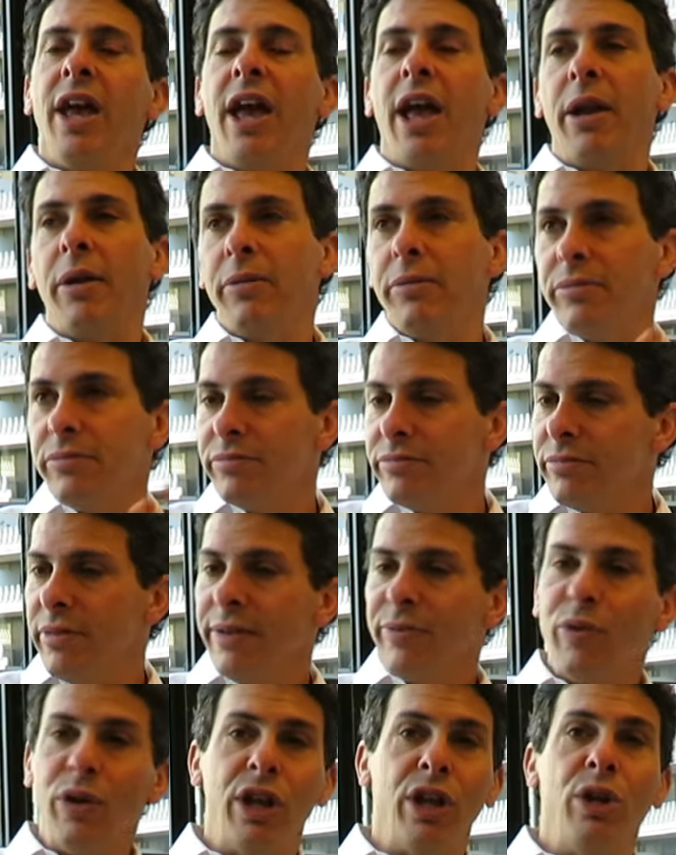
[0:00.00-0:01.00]
And
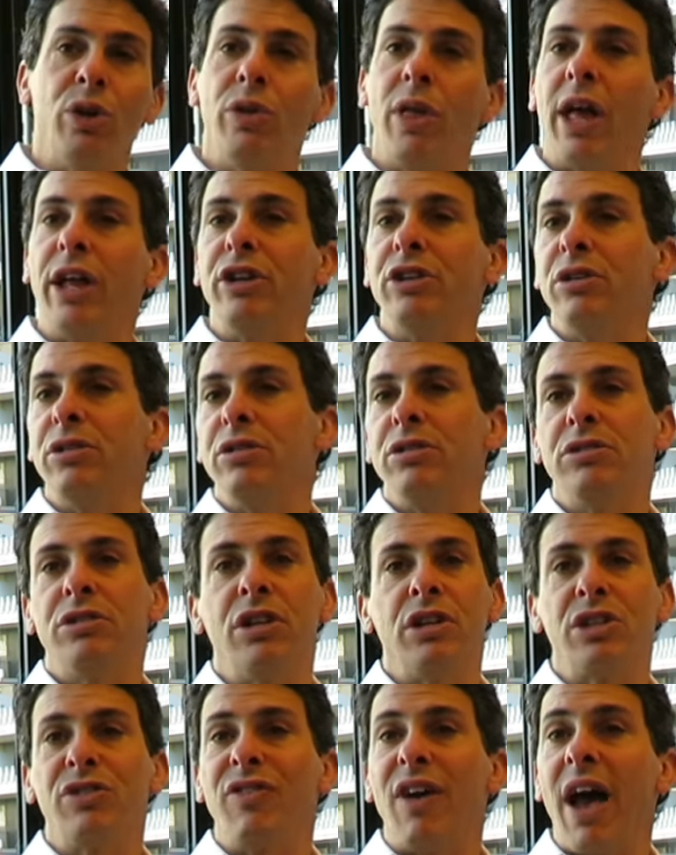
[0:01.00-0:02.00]
if we can do that,
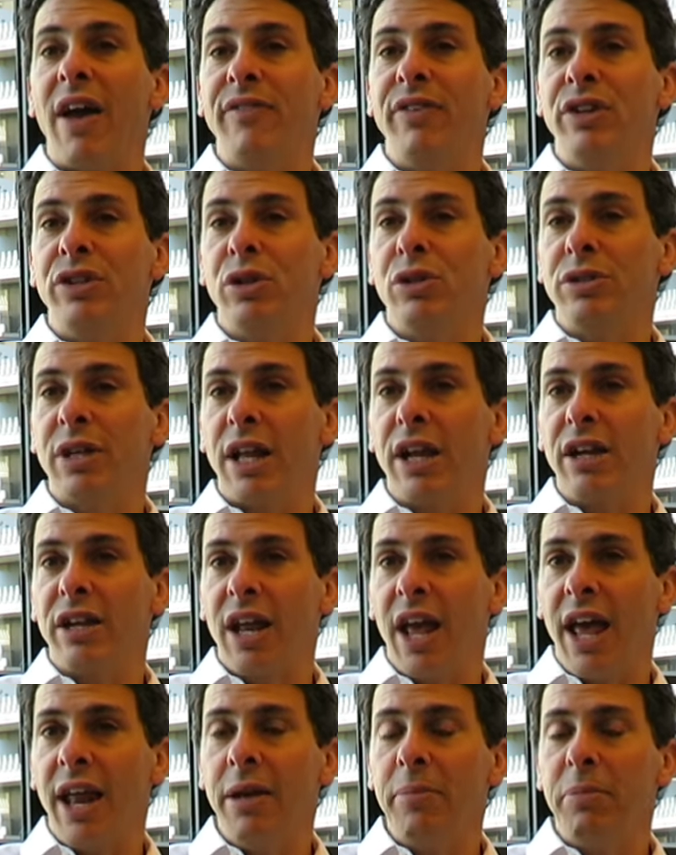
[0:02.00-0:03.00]
just five issues out of
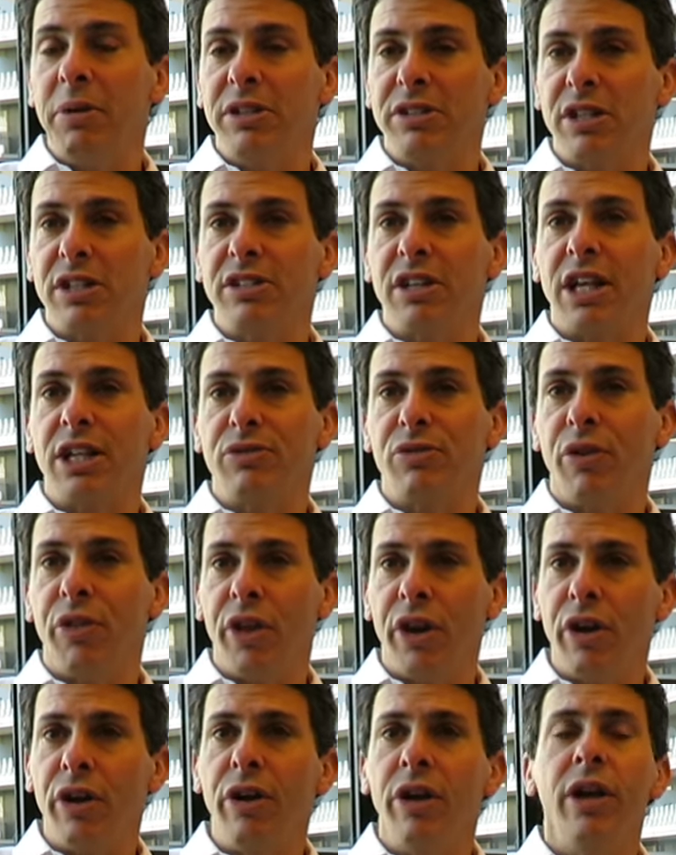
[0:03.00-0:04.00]
ten, be successful
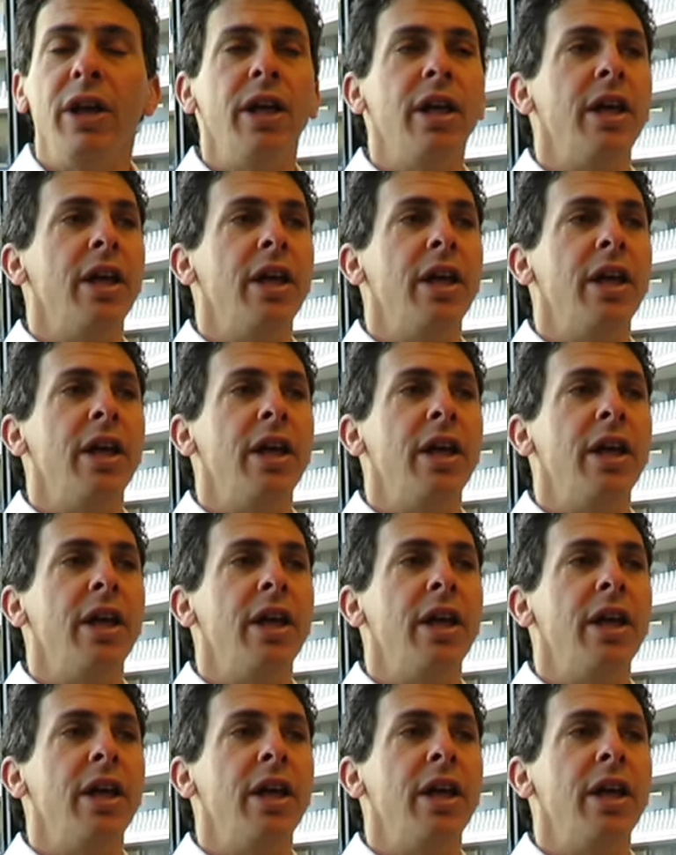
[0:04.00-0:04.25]
there.